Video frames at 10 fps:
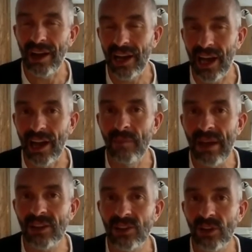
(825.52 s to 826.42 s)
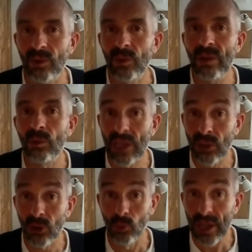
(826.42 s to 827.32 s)
I make sure that
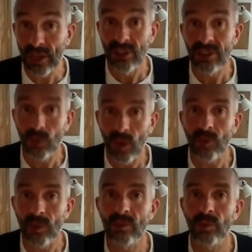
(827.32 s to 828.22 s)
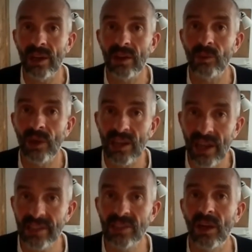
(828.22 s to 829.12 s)
we're good to work with. We're
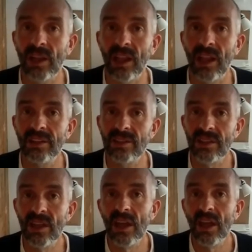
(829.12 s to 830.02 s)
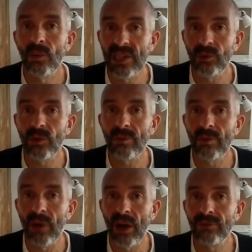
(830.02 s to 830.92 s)
nice to our clients. We don't rip them
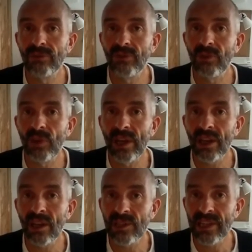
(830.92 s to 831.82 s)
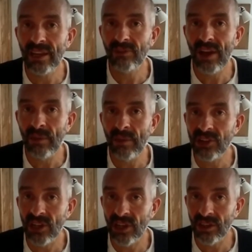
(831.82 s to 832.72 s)
off. We take a fair
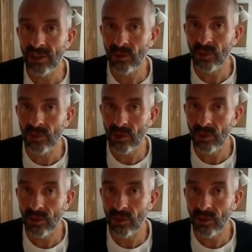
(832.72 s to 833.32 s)
margin on the